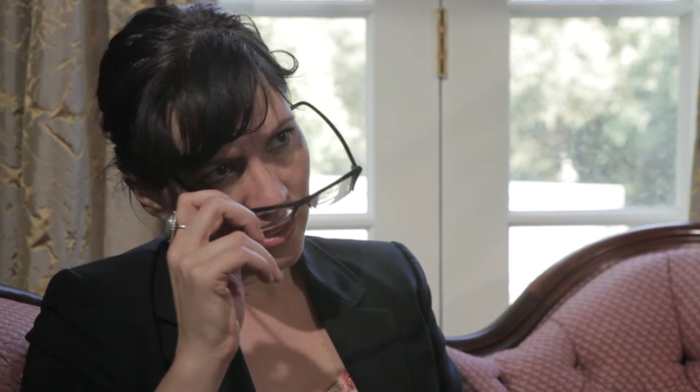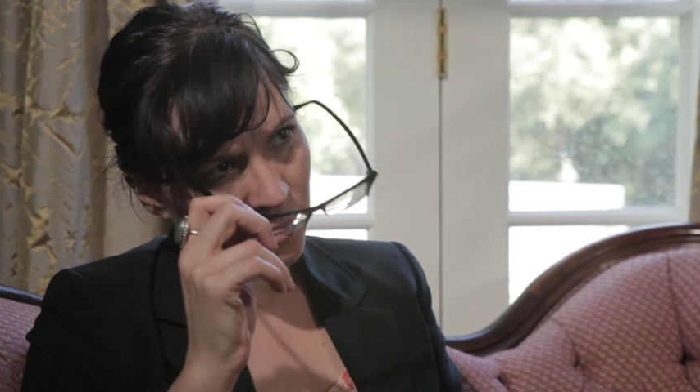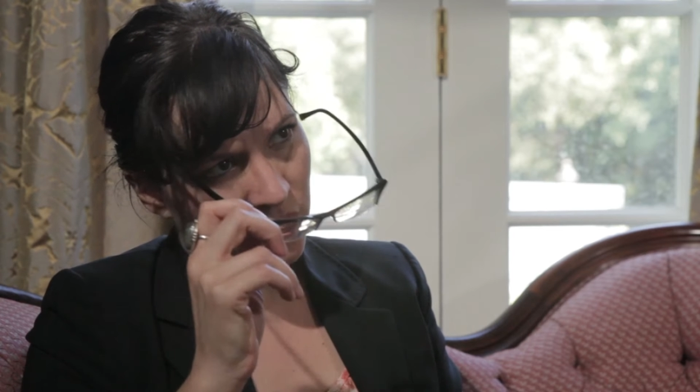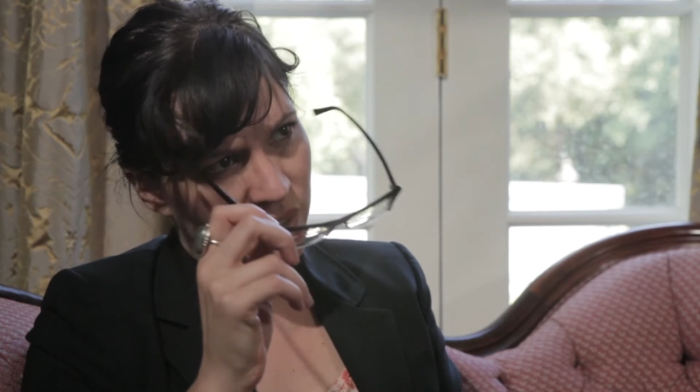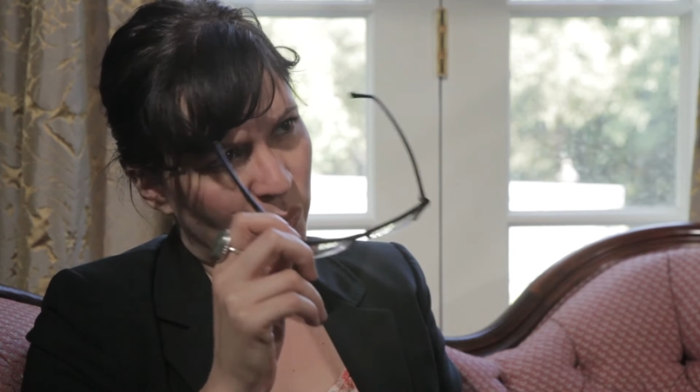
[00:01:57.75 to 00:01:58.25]

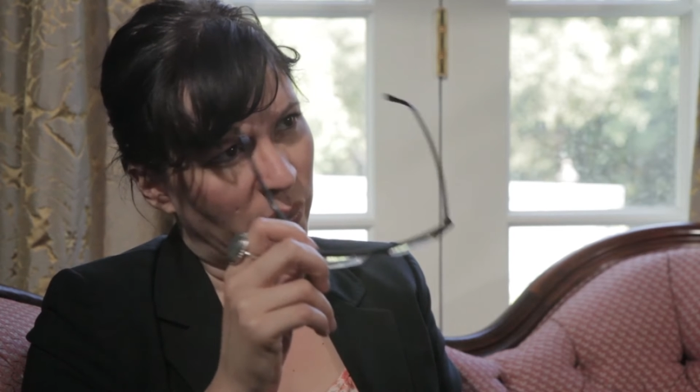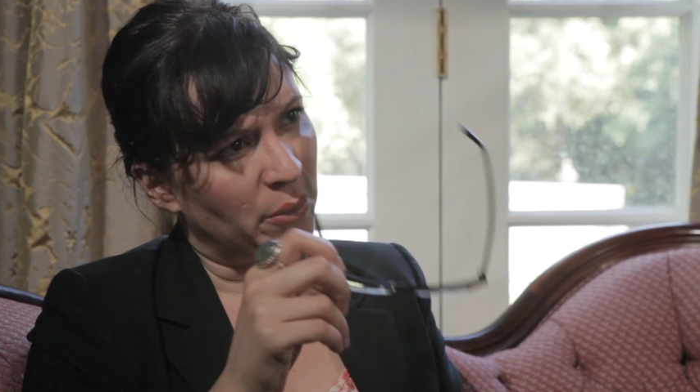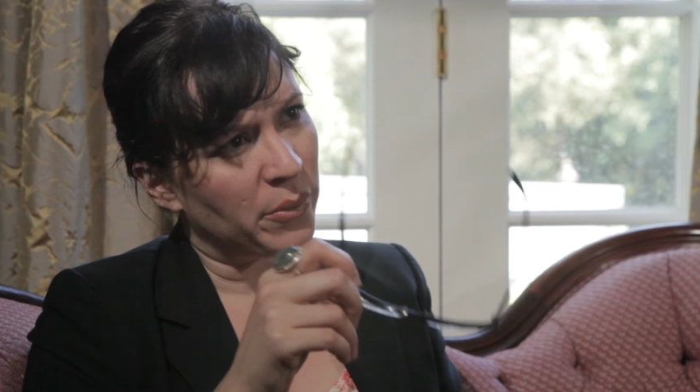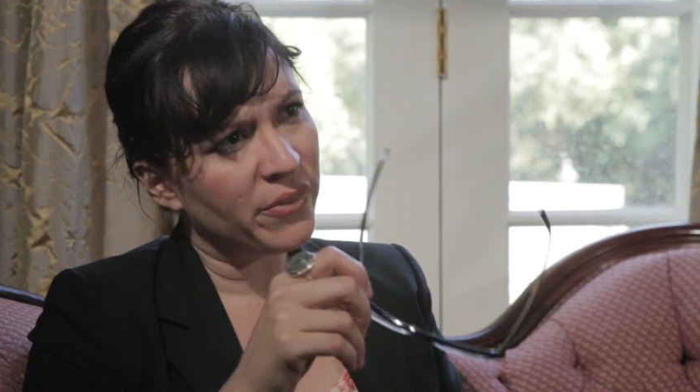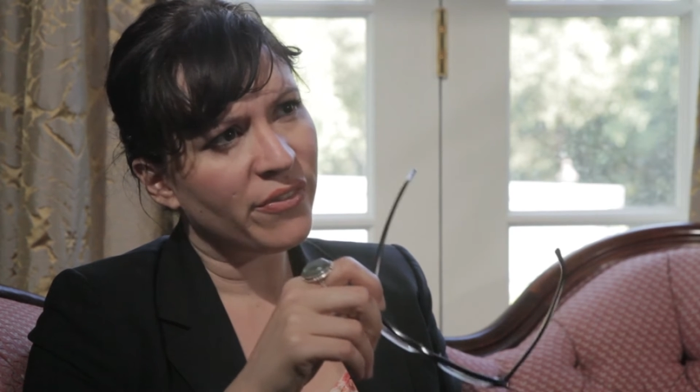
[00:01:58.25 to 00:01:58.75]
is
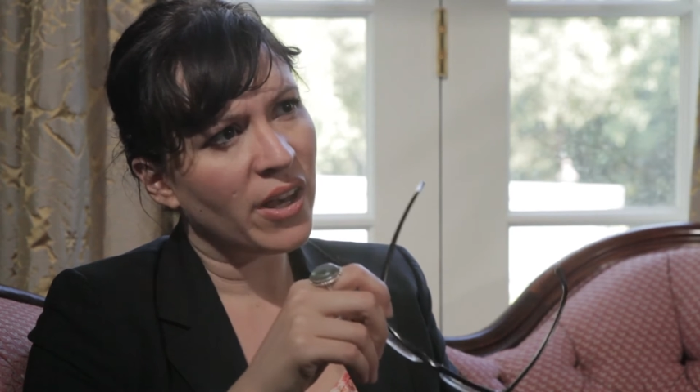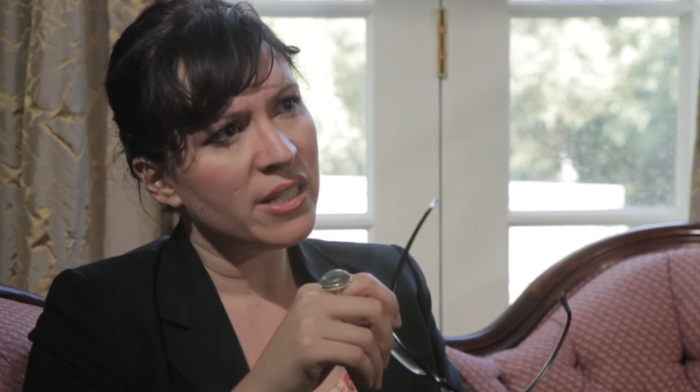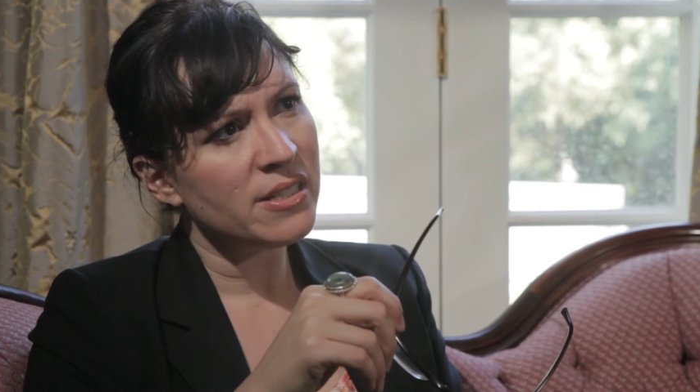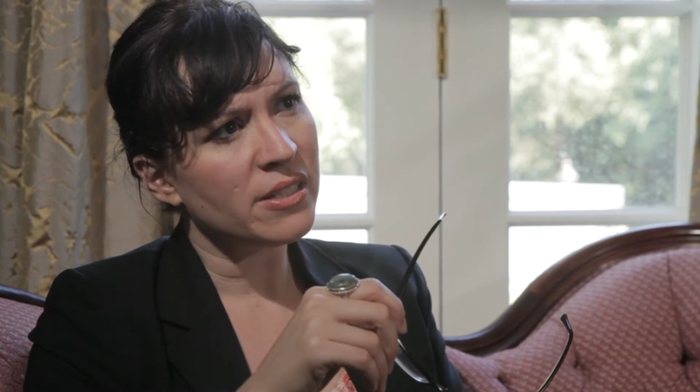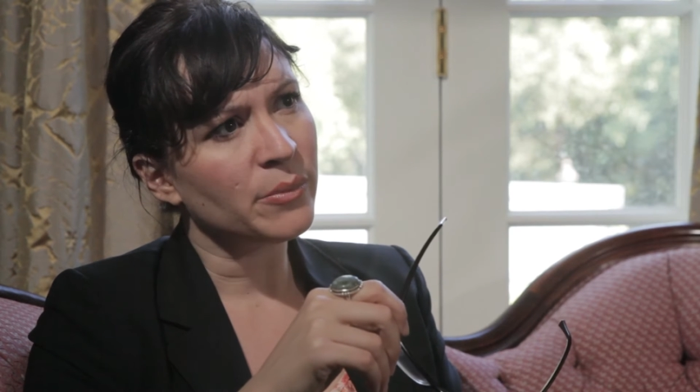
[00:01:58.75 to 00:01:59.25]
where we
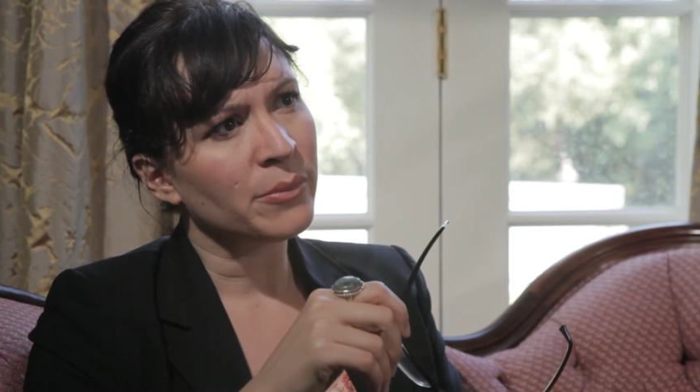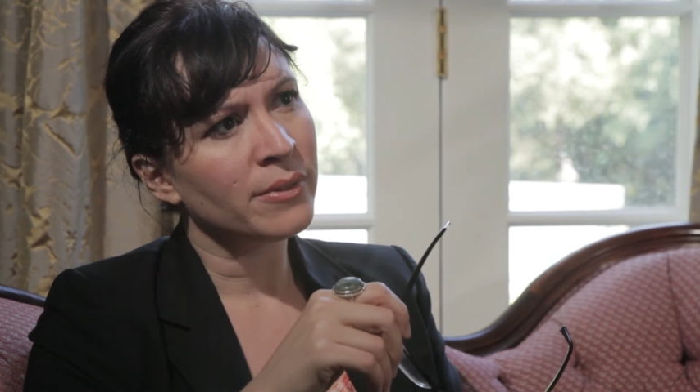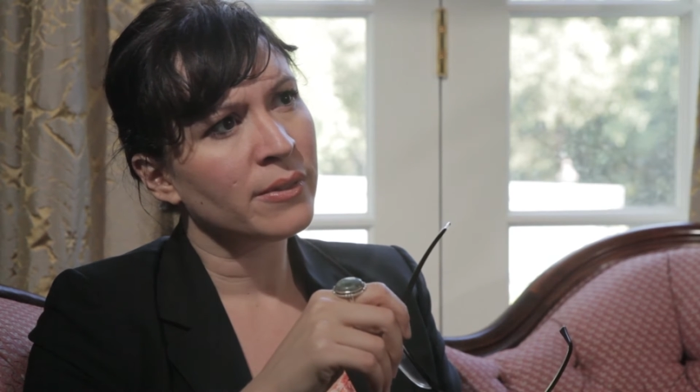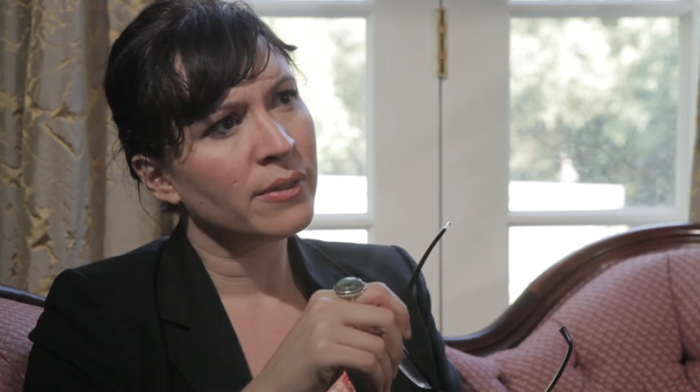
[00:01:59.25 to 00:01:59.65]
find him.